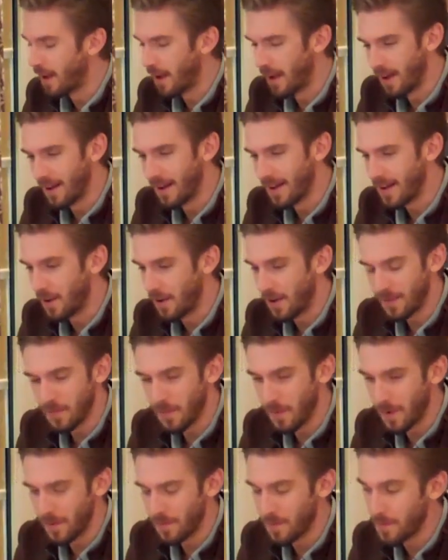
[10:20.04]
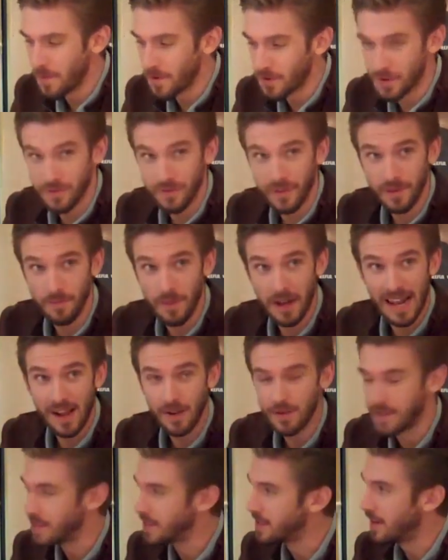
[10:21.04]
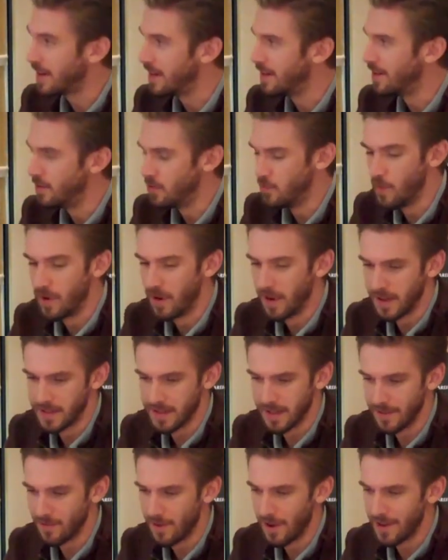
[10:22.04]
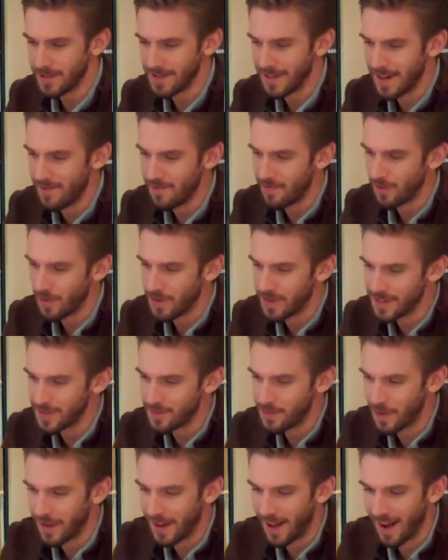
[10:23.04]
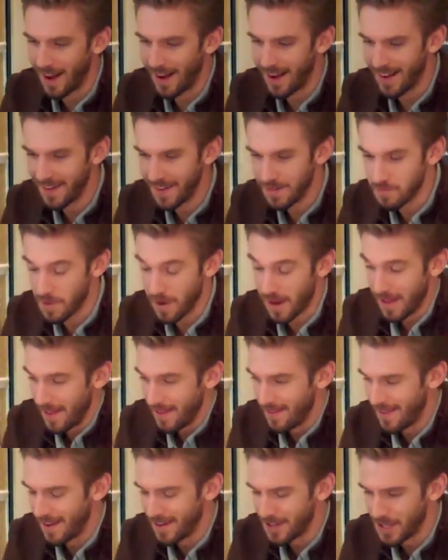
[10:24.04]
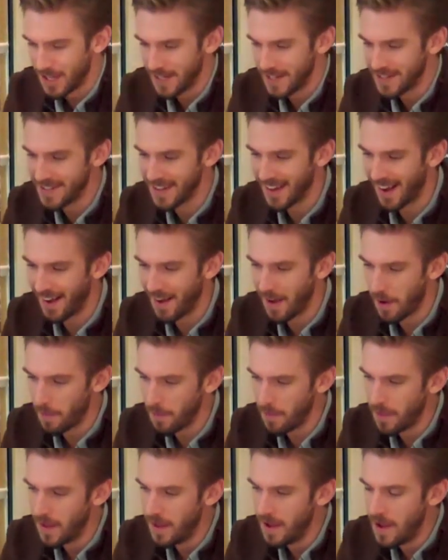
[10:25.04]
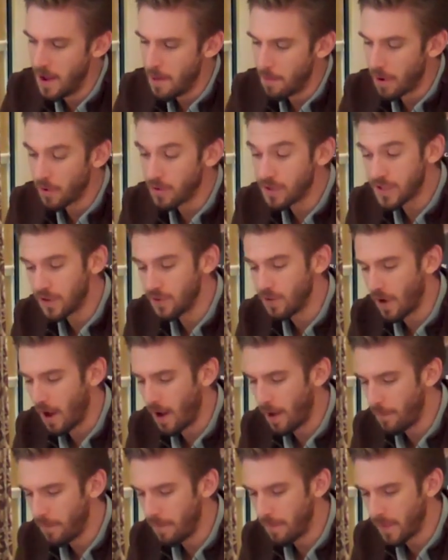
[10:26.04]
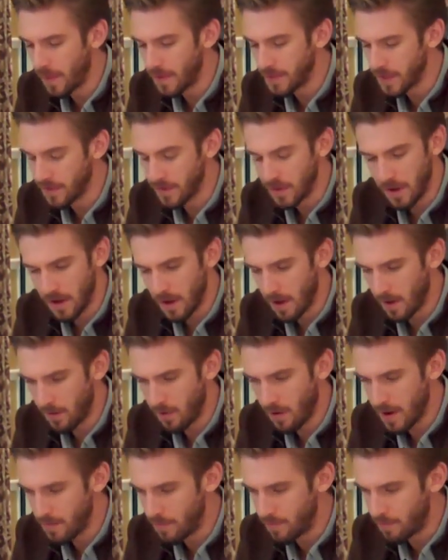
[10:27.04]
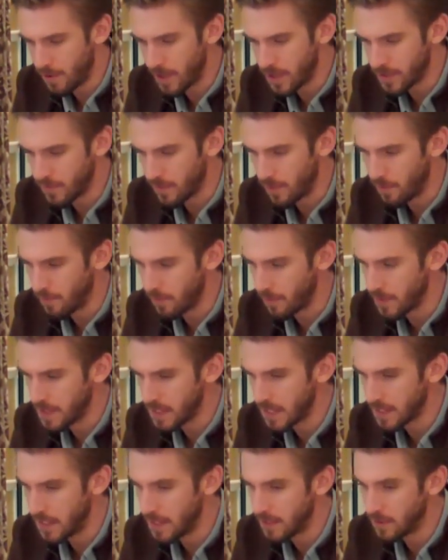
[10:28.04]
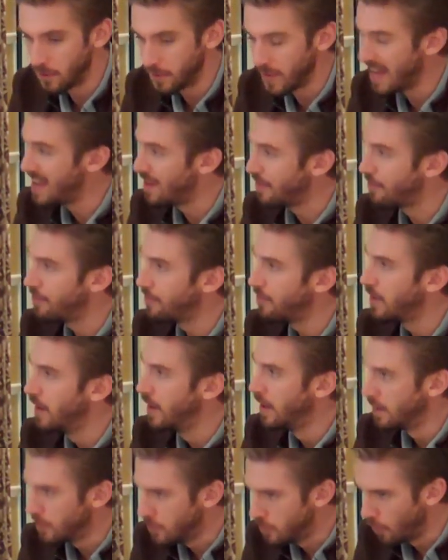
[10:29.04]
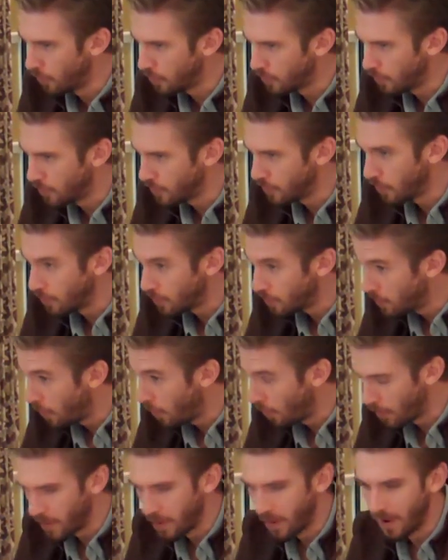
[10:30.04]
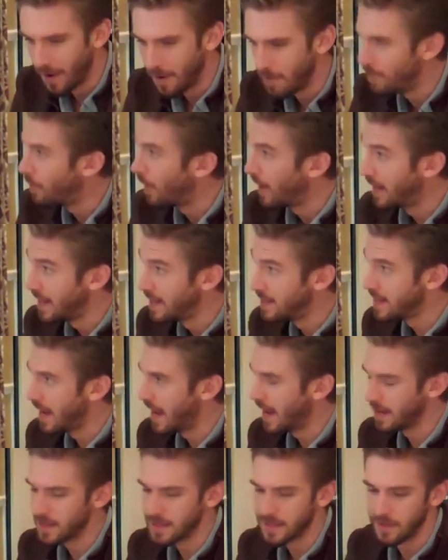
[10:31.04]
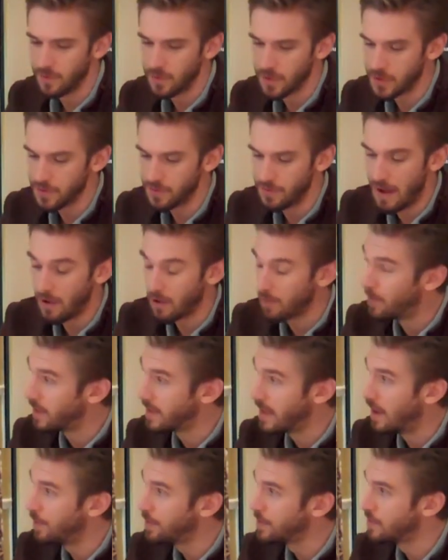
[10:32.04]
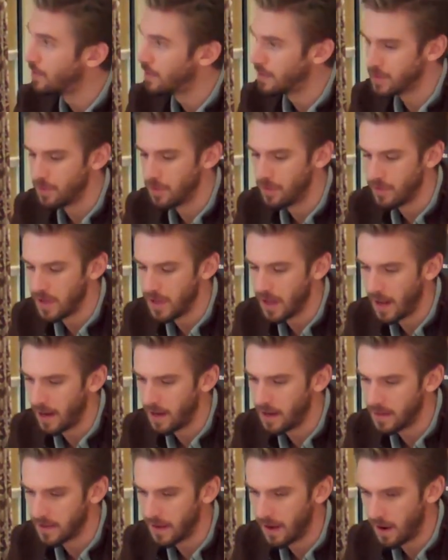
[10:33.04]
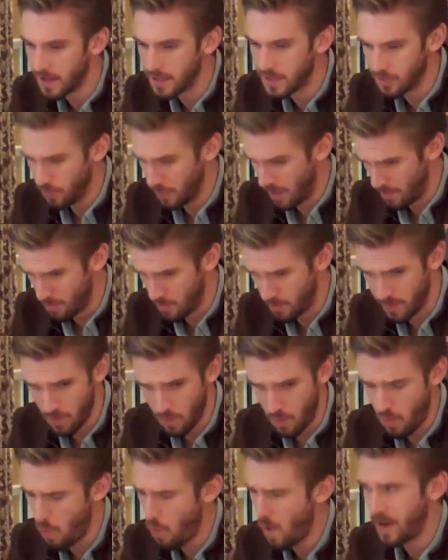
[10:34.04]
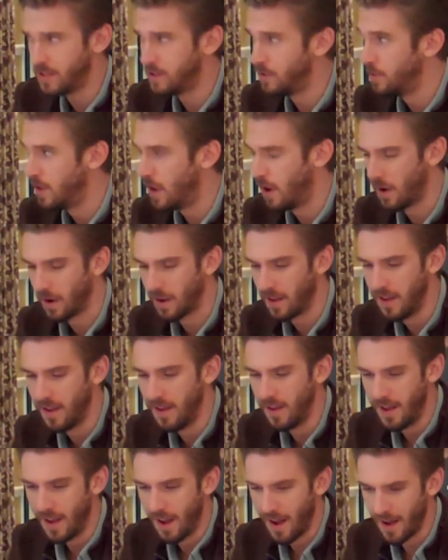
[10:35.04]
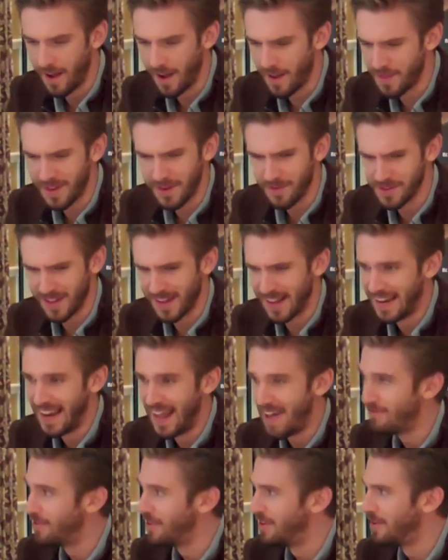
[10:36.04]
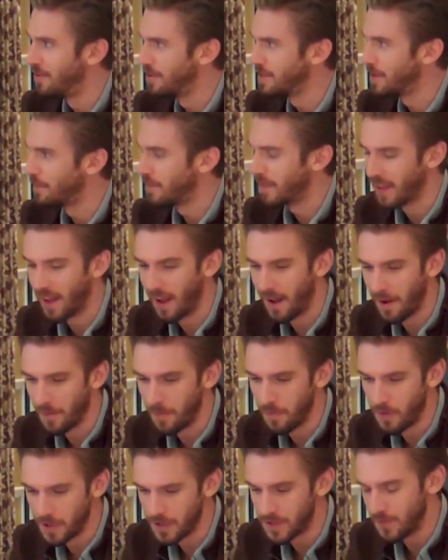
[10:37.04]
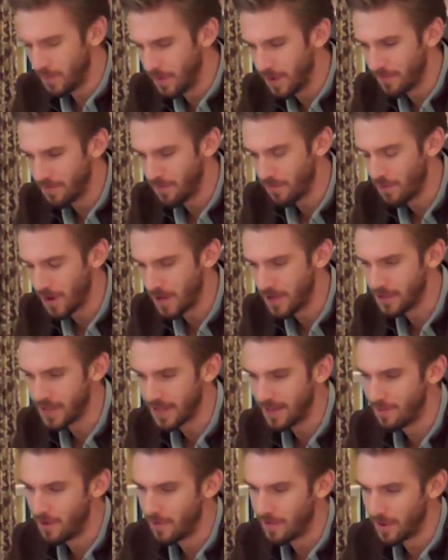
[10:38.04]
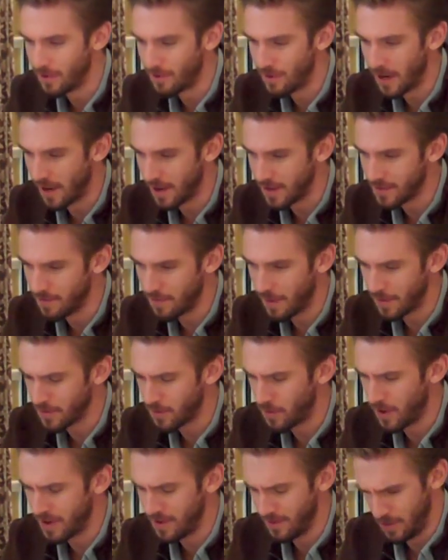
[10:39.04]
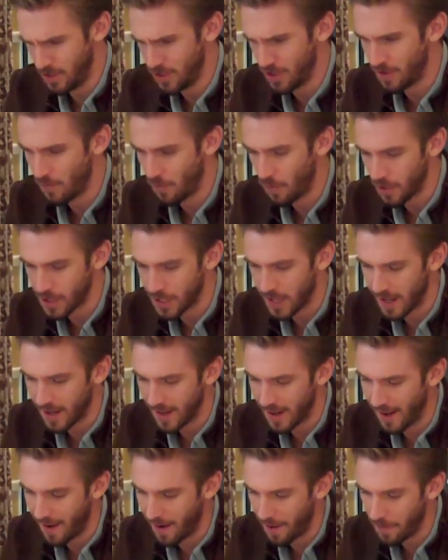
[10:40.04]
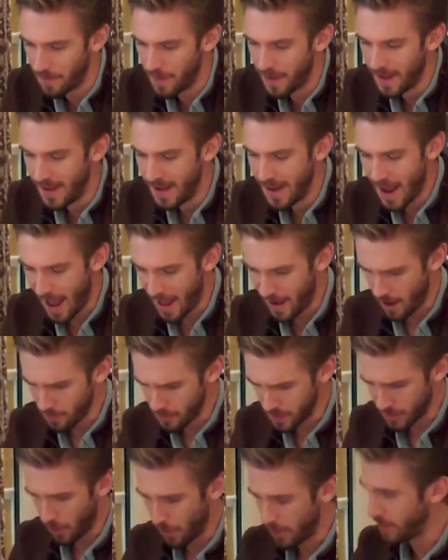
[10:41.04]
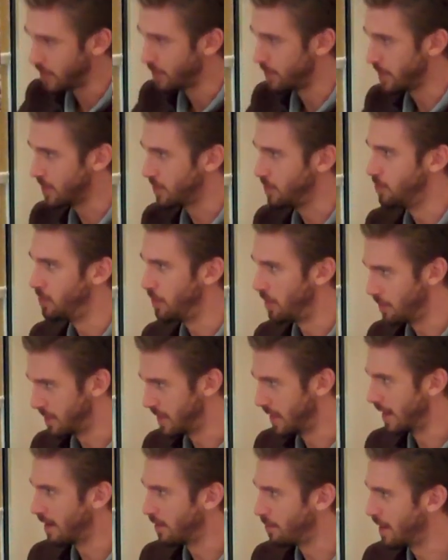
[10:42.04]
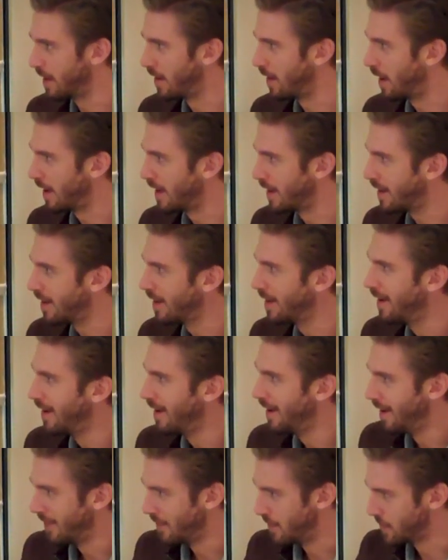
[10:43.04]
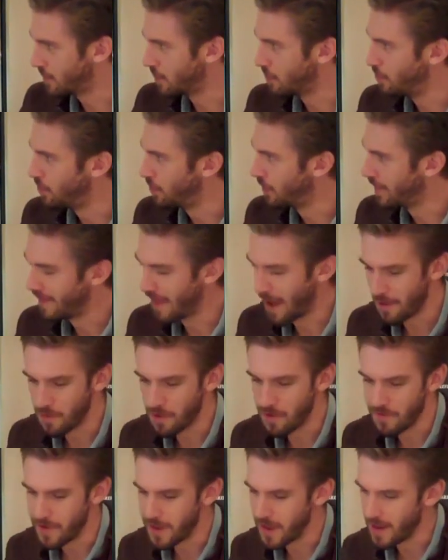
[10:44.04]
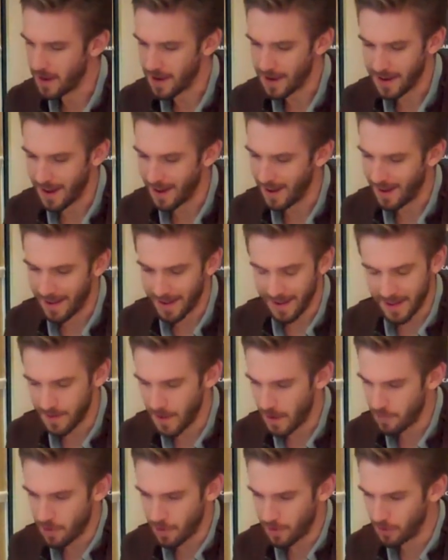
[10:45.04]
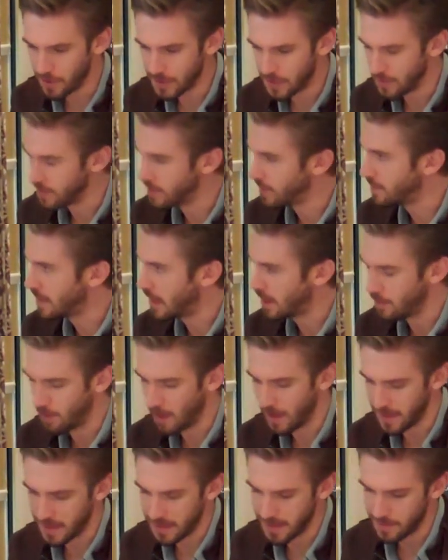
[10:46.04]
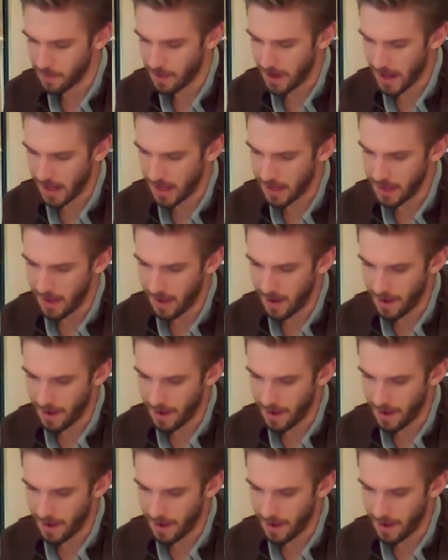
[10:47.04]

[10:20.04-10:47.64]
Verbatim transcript: Uh, oh, yeah. You know, I, I'm not sure if I'm allowed to cite Uma as a as an influence, but uh, but uh, there she is. Um, but also, um, there's a, a great British film from the sixties called If. Dot dot dot dot yeah, uh, yeah, by Lindsay yeah. Anderson, which was Malcolm McDowell's first movie, yeah. and I saw that movie way too young. Uh, I think it was like eleven or something. Um, which, if, when you see the movie, you'll realise perhaps why you shouldn't watch that. Um, and I was going to a school that was a little bit like the school in that movie, and yeah. uh, it, it put all sorts of terrible ideas in my head.